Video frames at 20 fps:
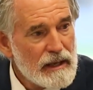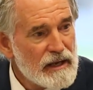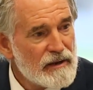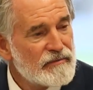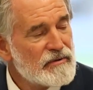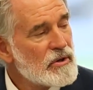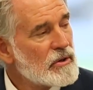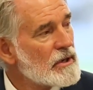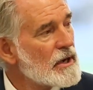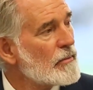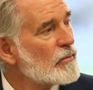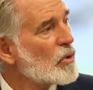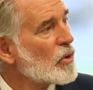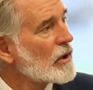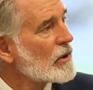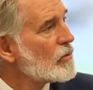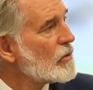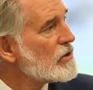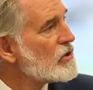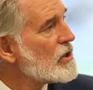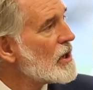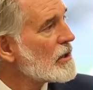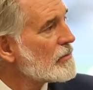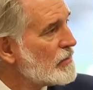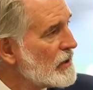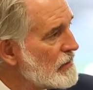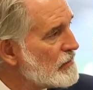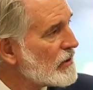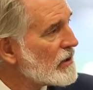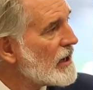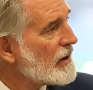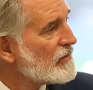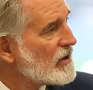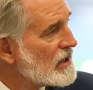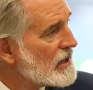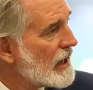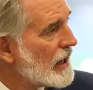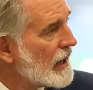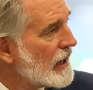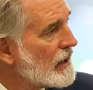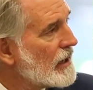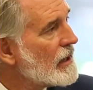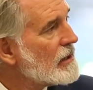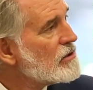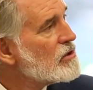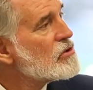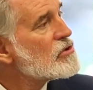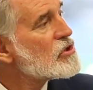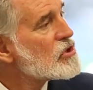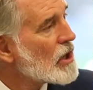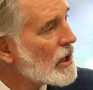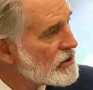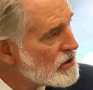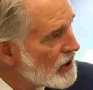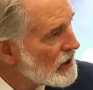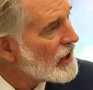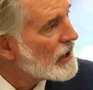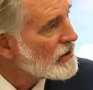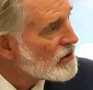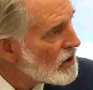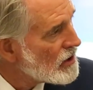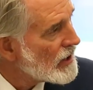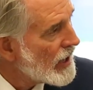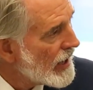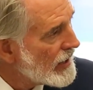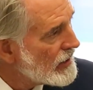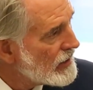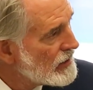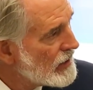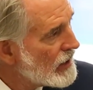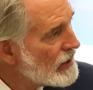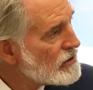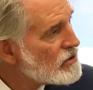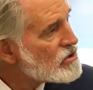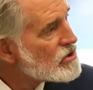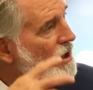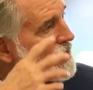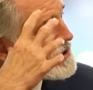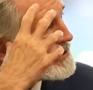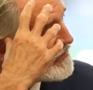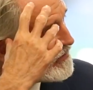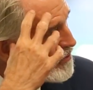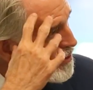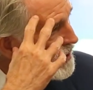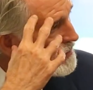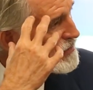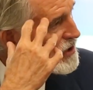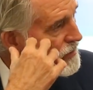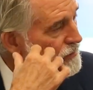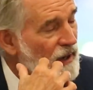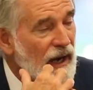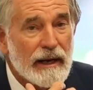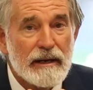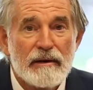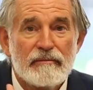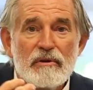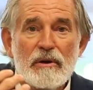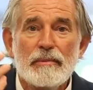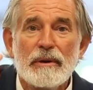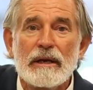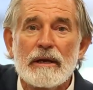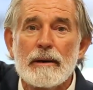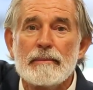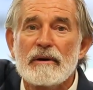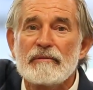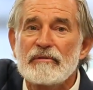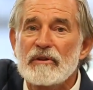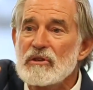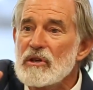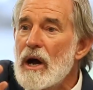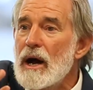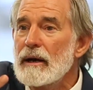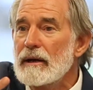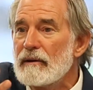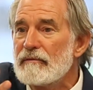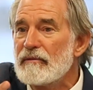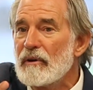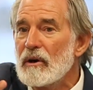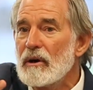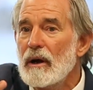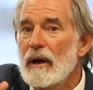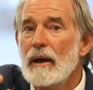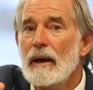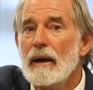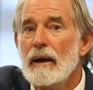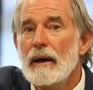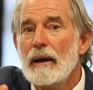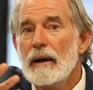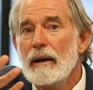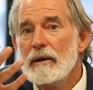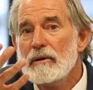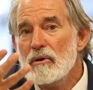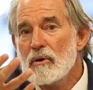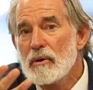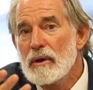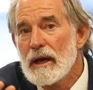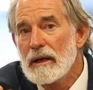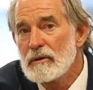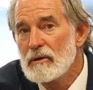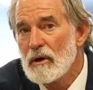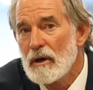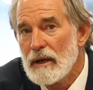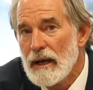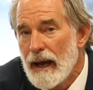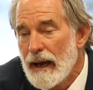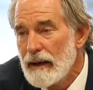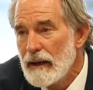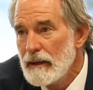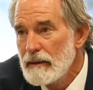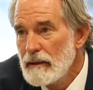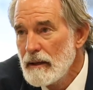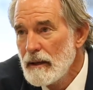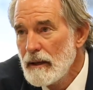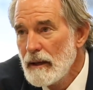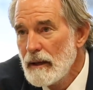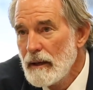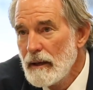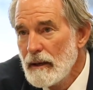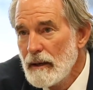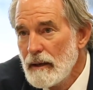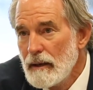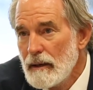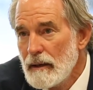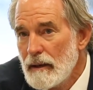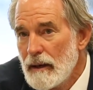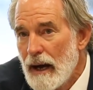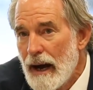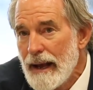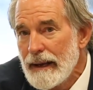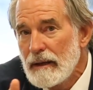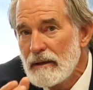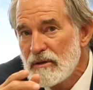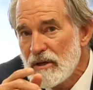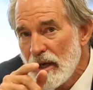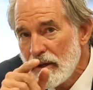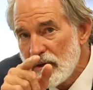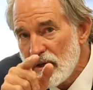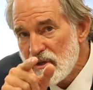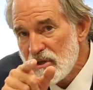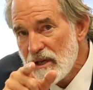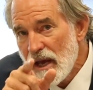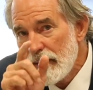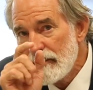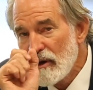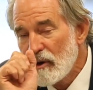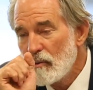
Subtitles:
If you come work with young people every day, you start to get good at it. You start to form your mind. If you become a photographer, you get good at it. I could take the same